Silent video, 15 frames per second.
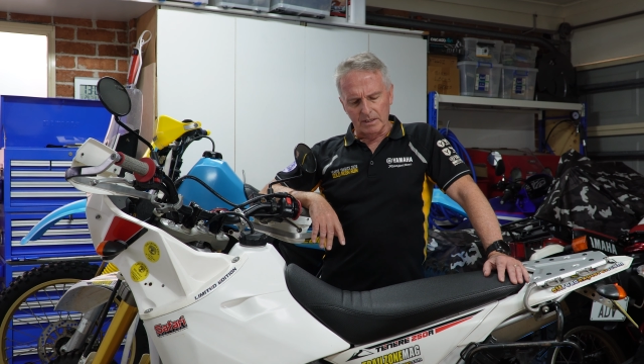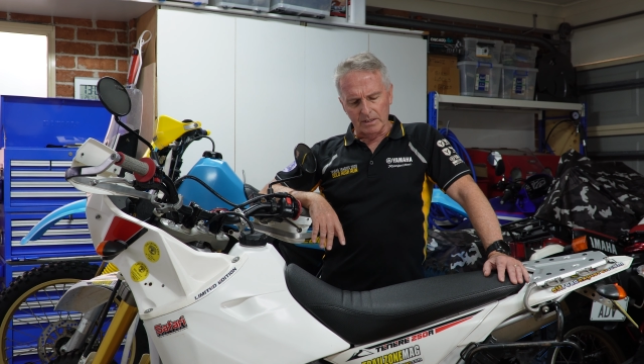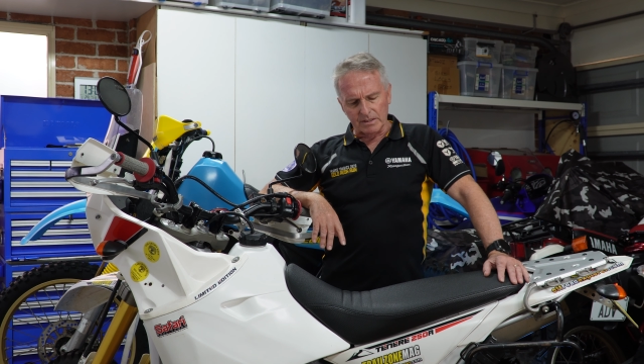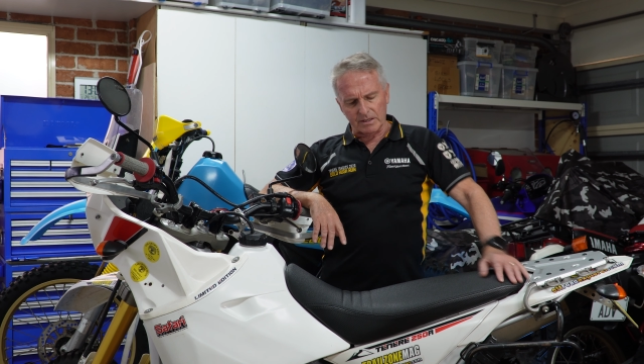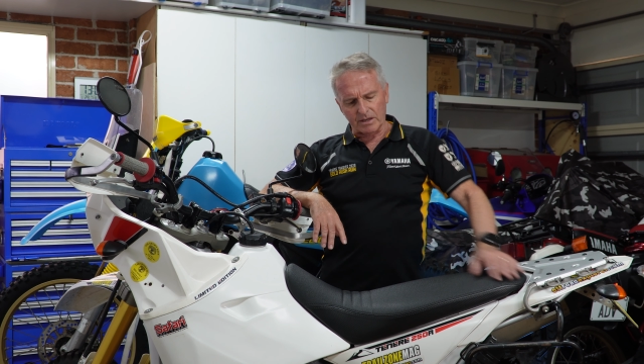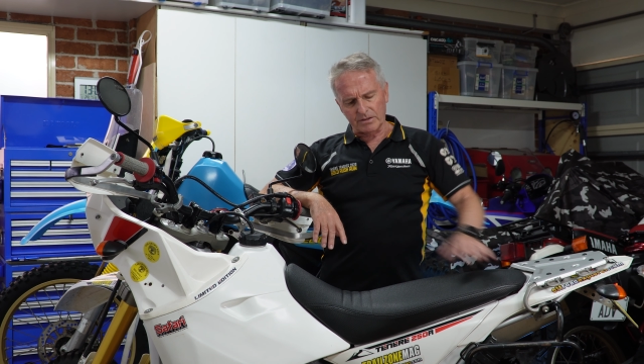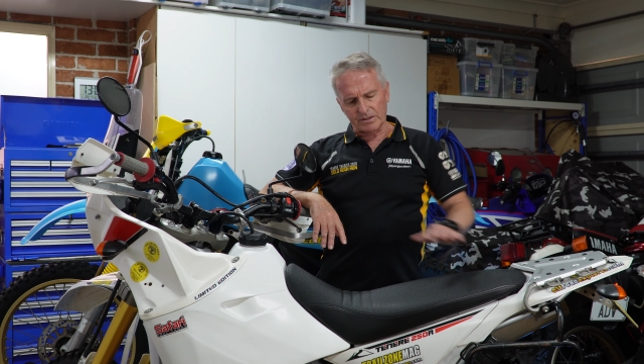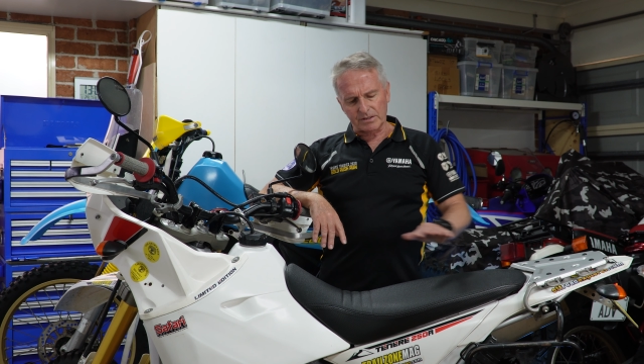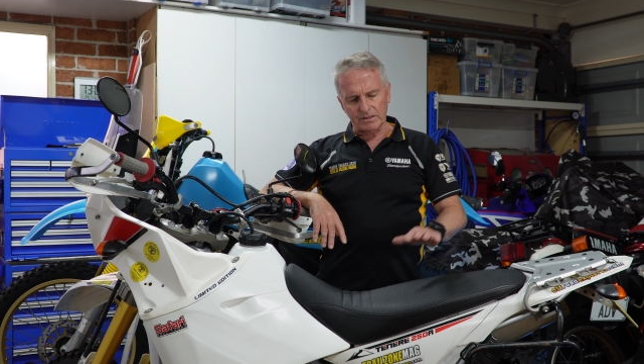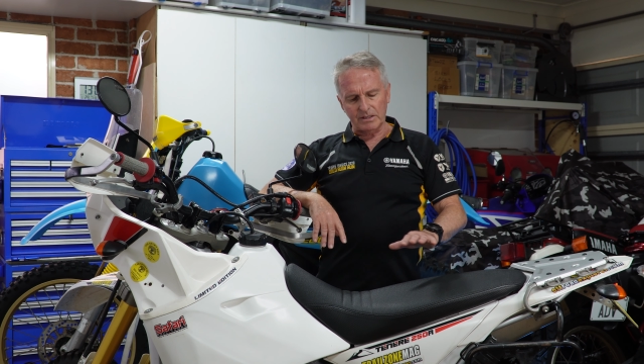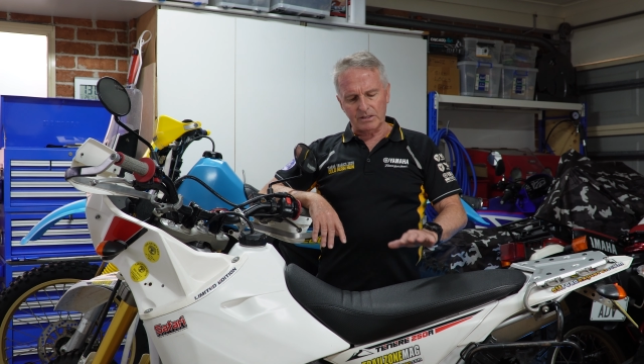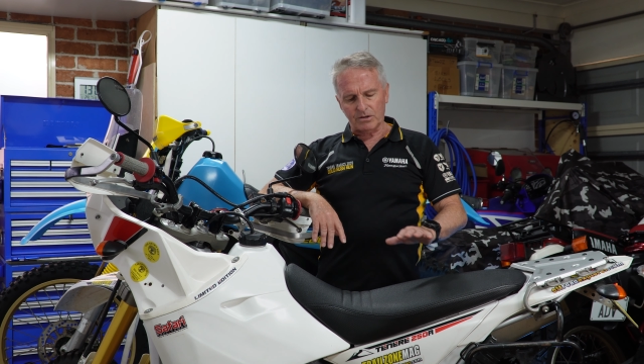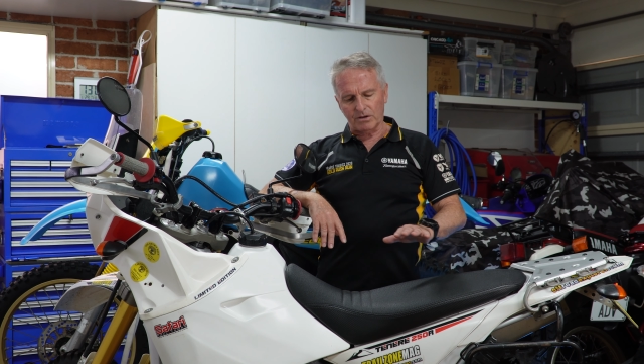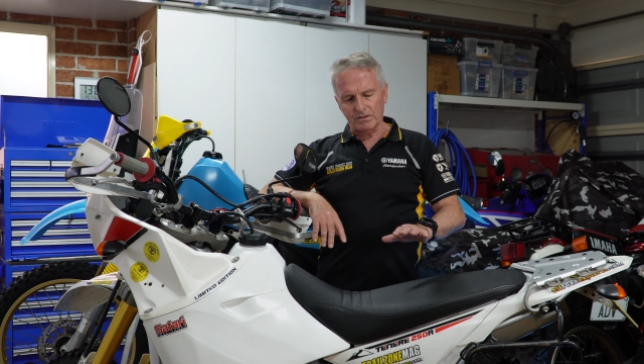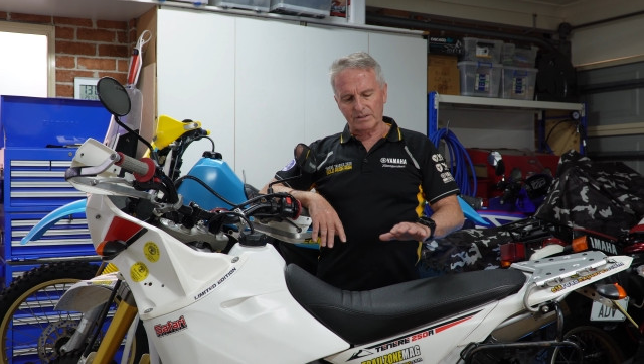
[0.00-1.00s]
So the
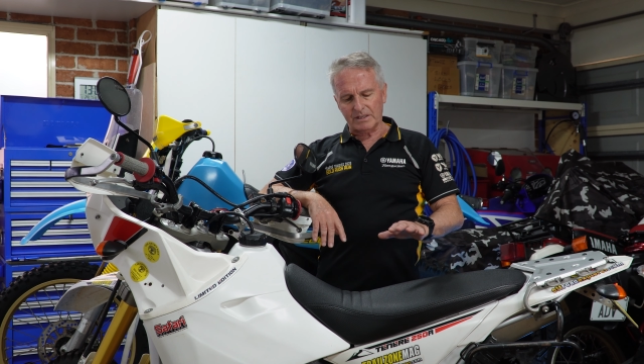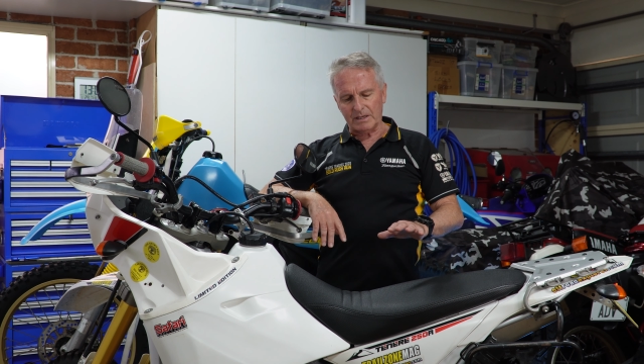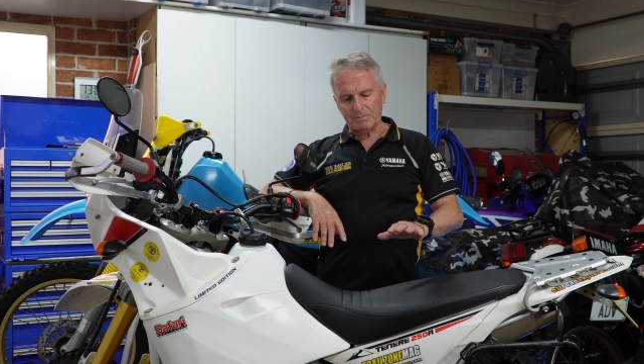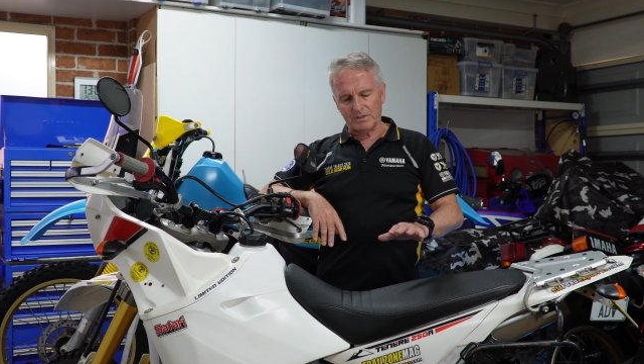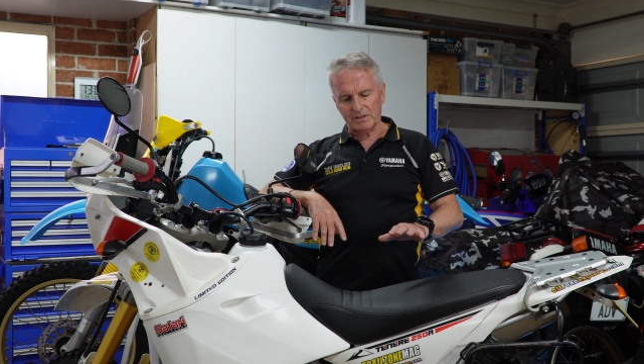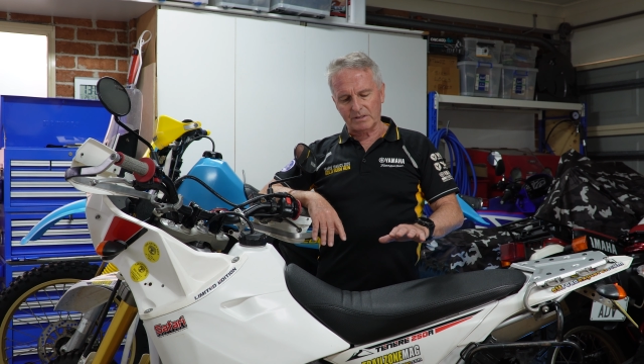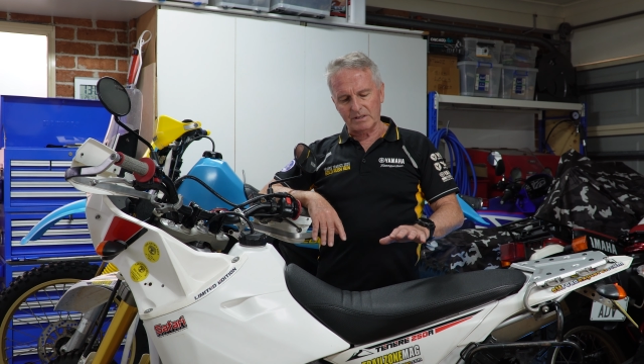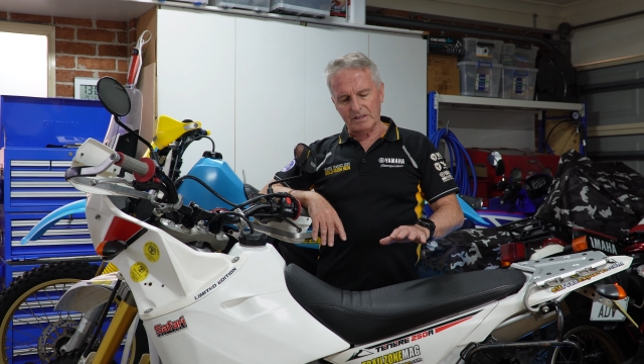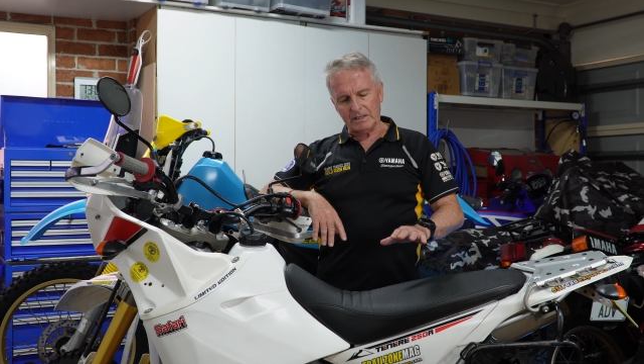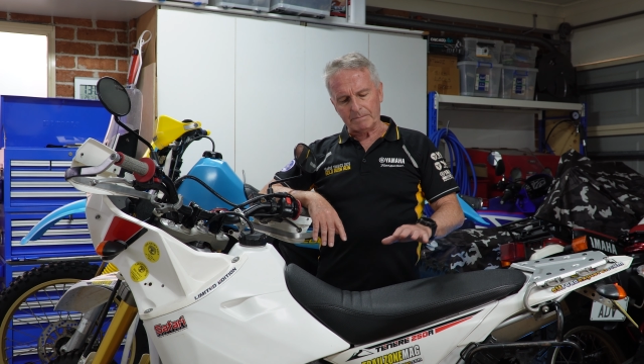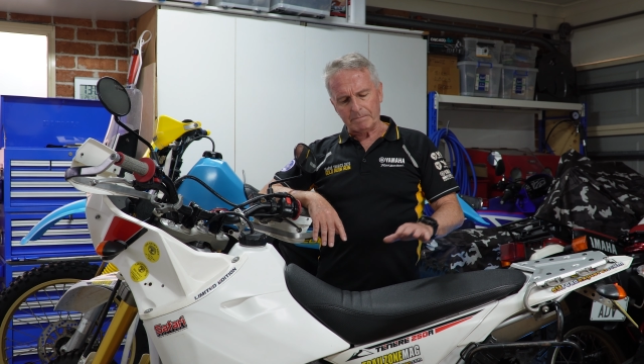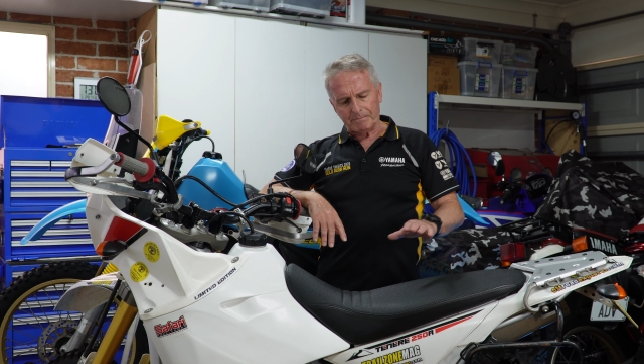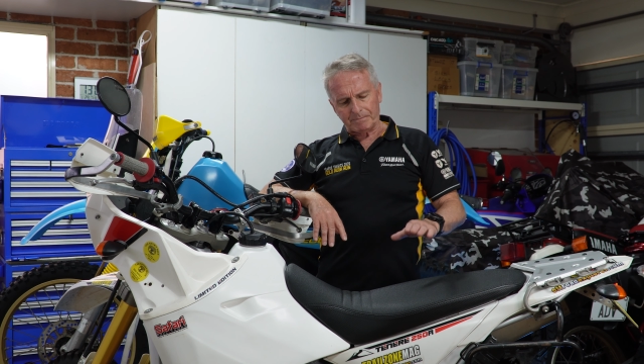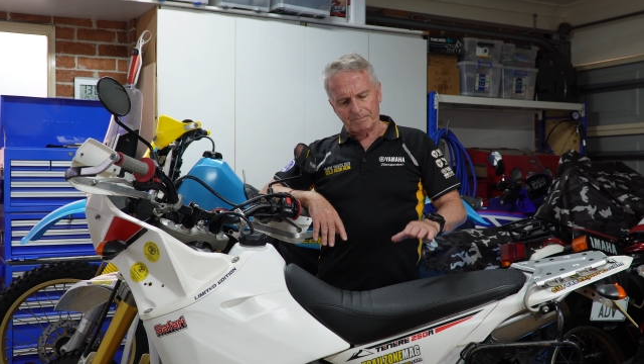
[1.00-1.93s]
seat concept seat